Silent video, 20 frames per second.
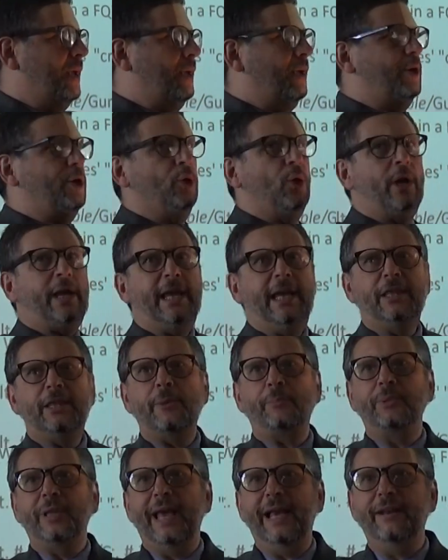You're looking at the
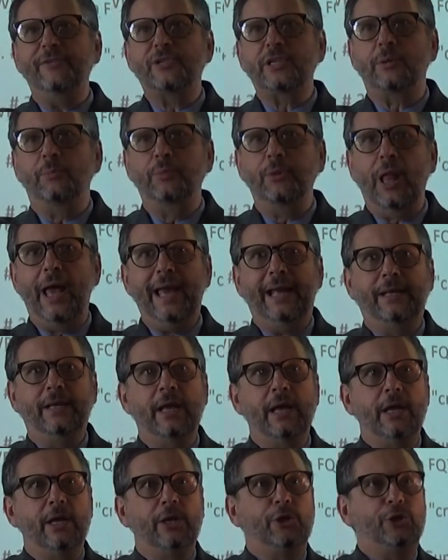plaintiff's complaint.
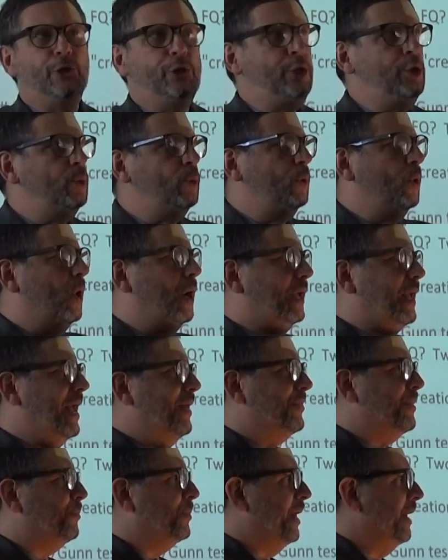Do you look
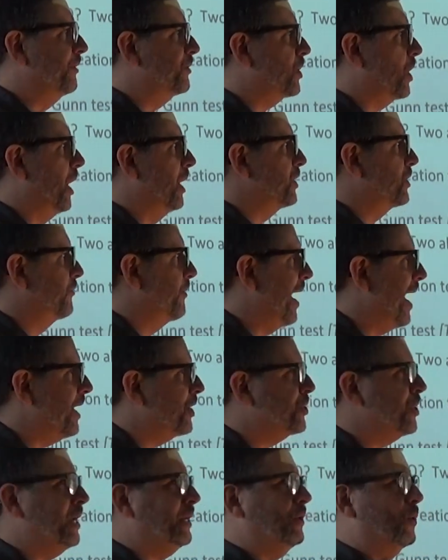at the plaintiff's cause of
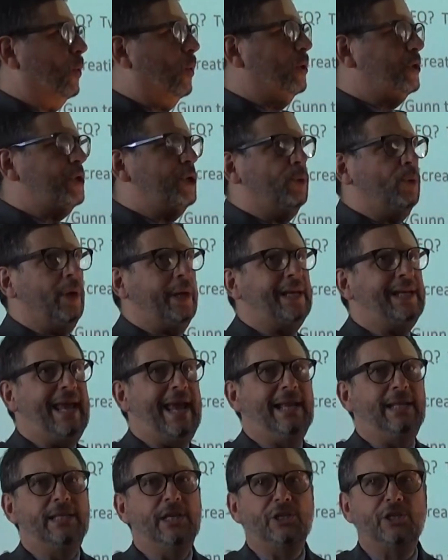action, or do you look at
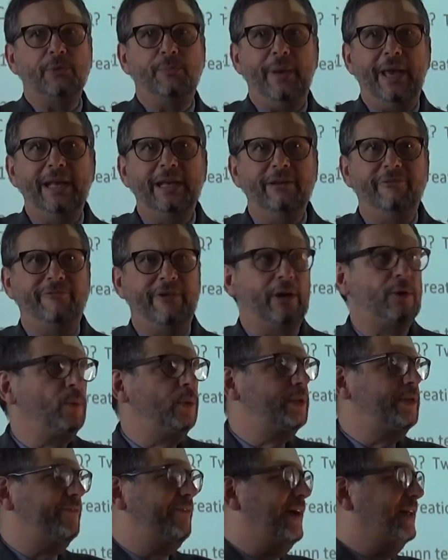anticipated federal
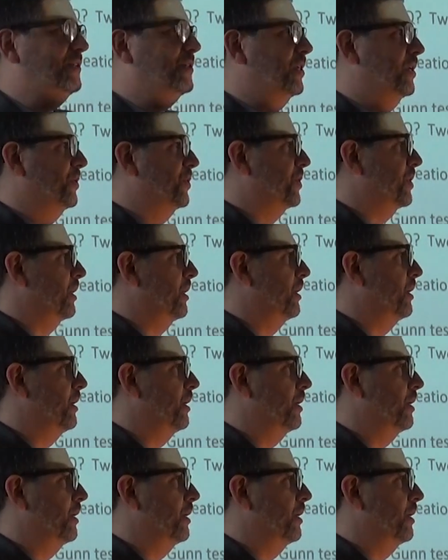defenses?